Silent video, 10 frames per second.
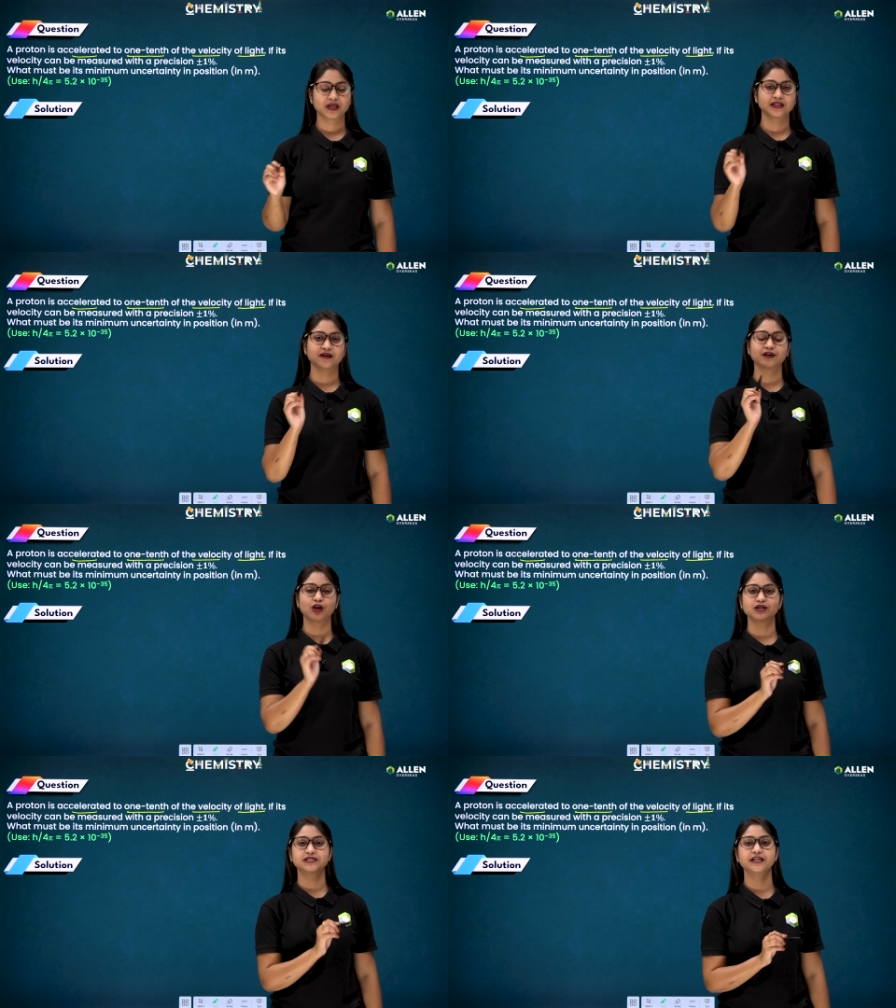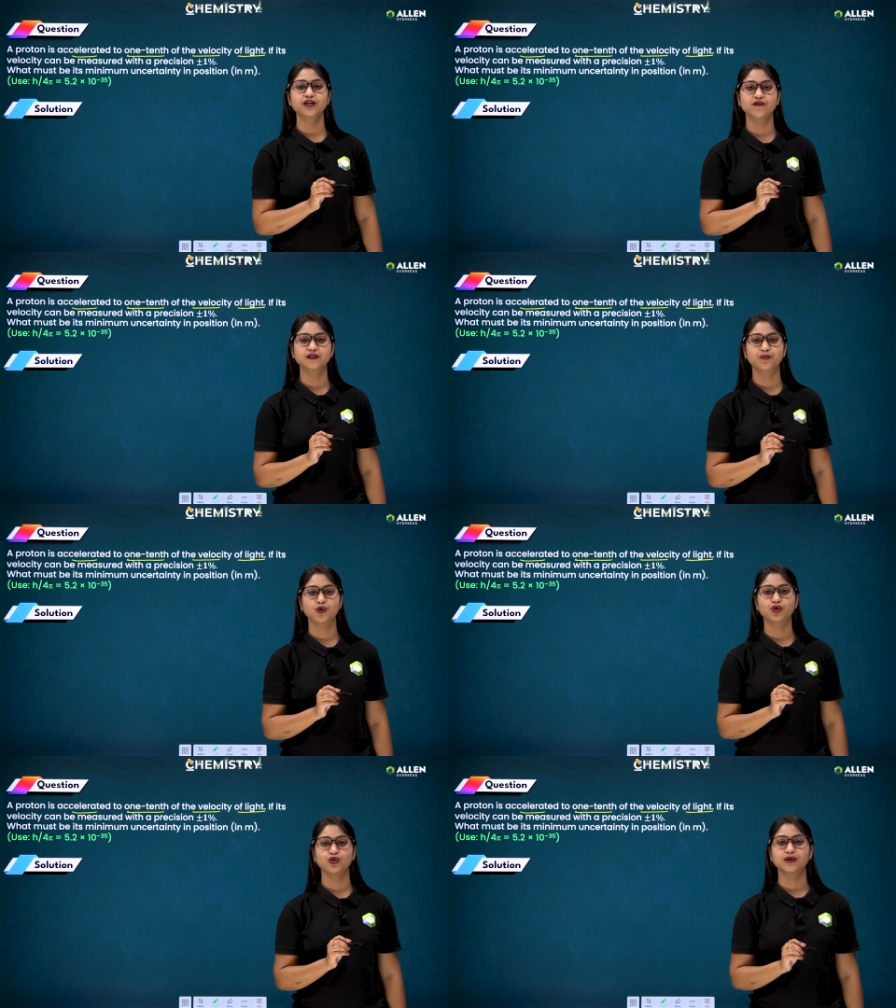The velocity of the
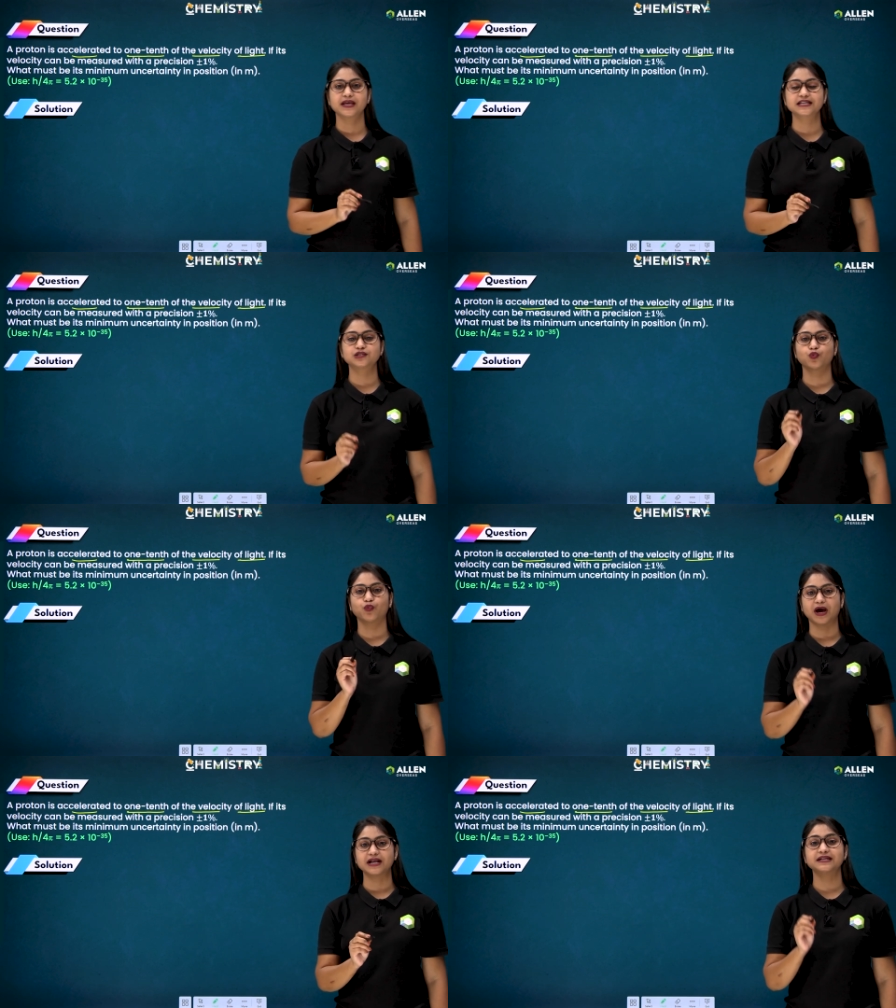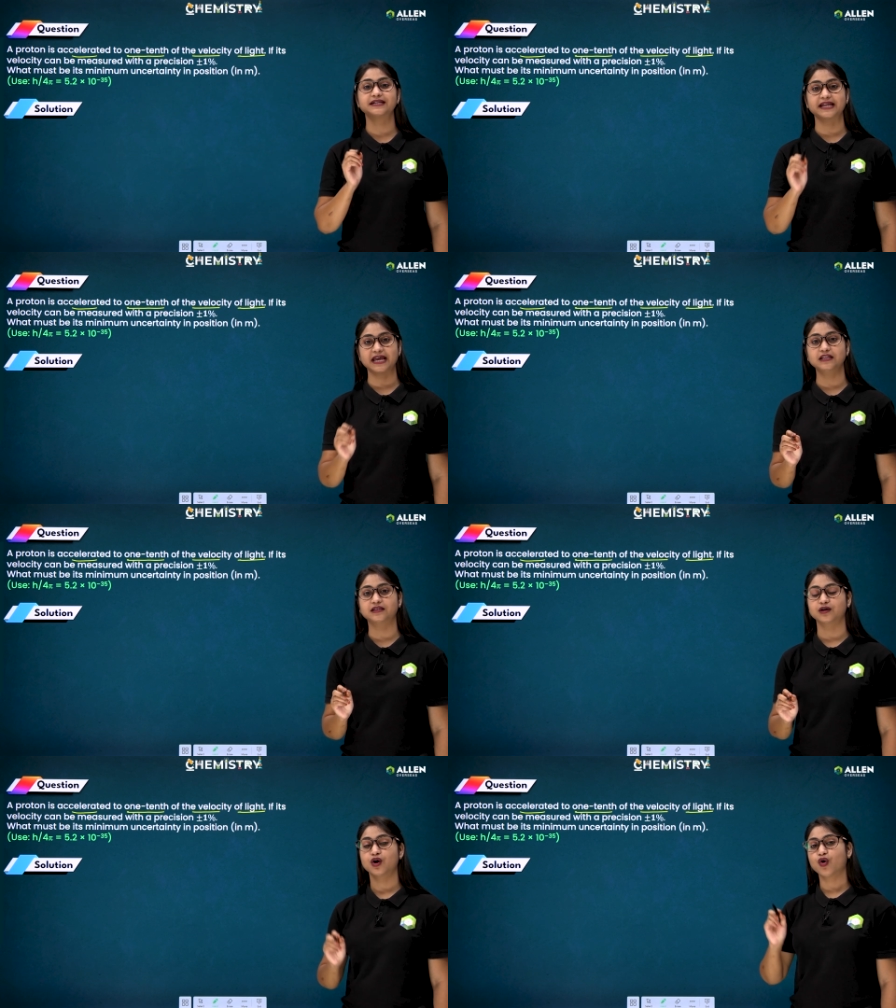proton is
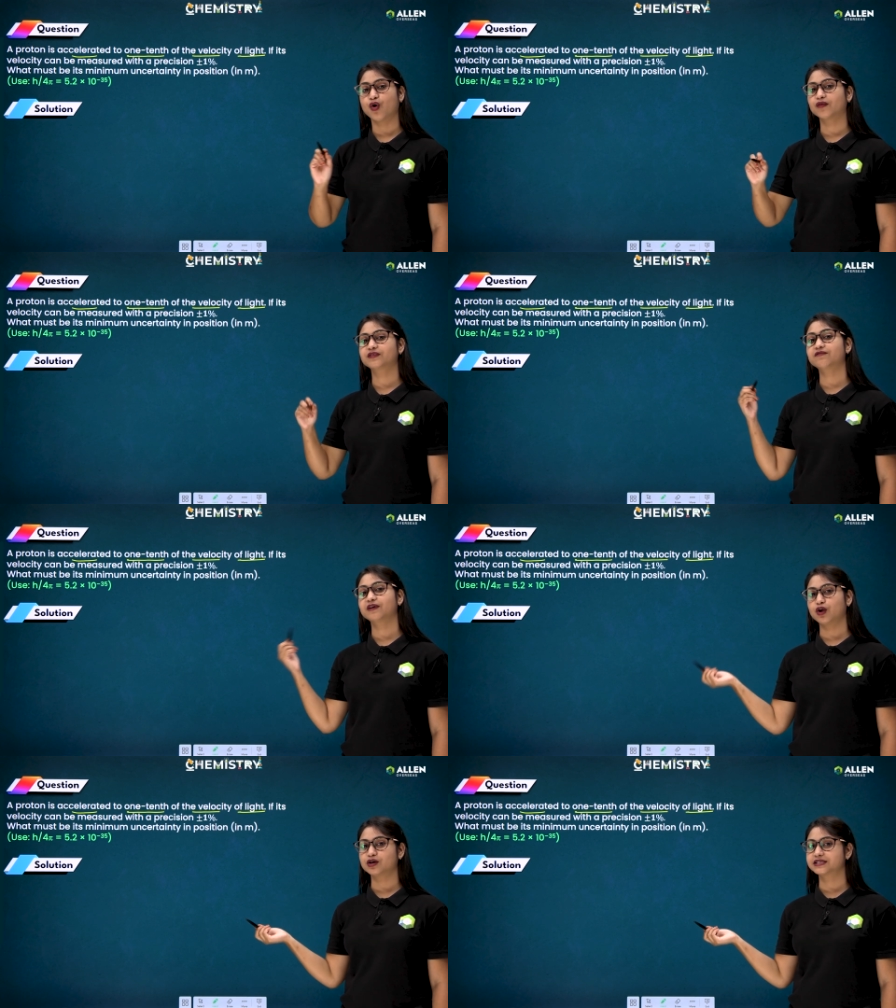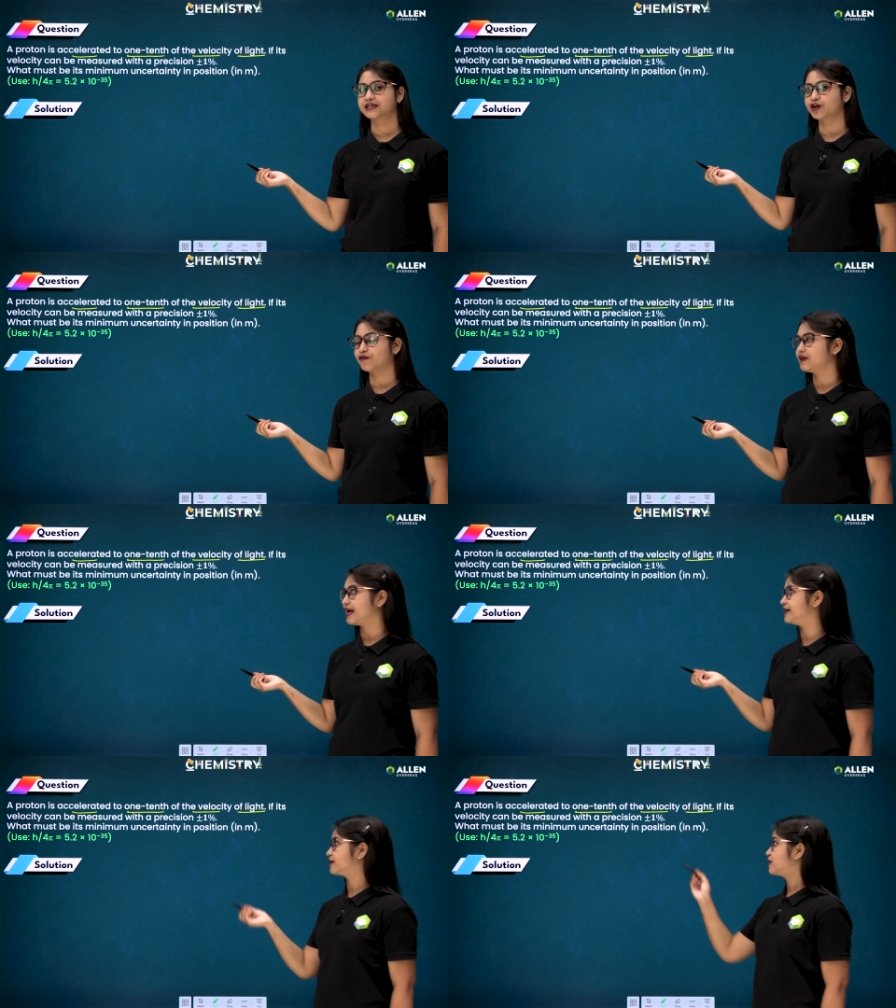1/10 of the velocity of
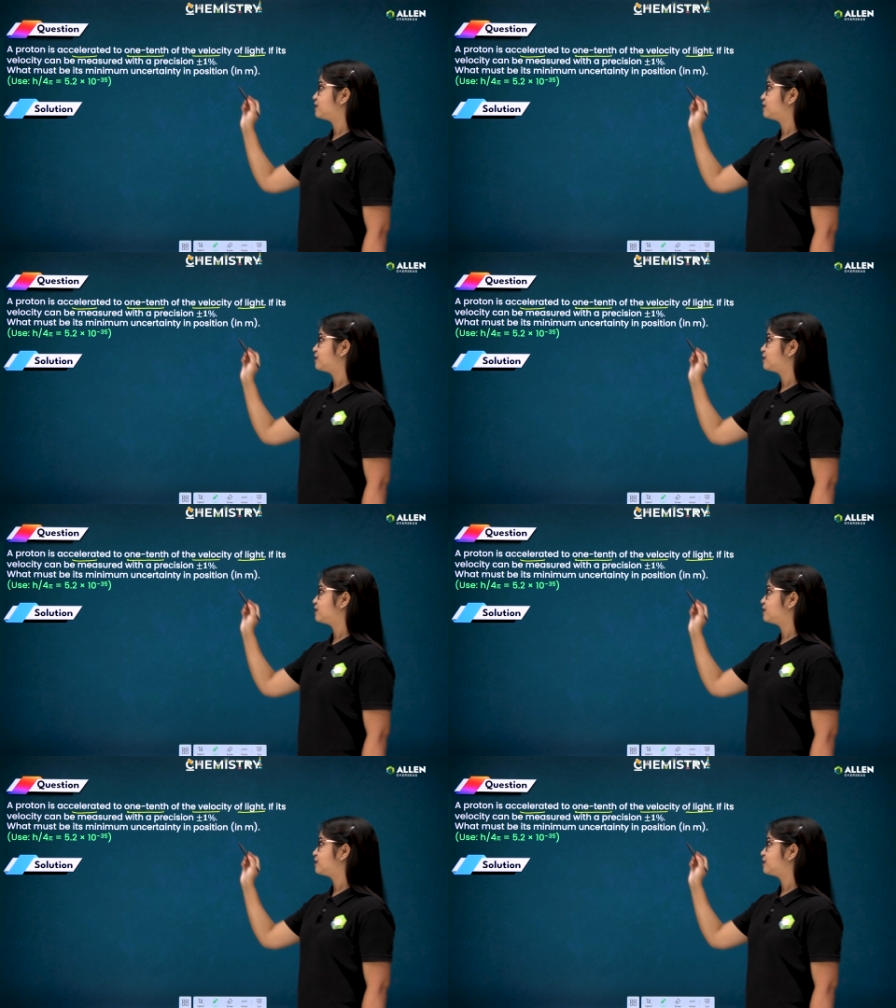light.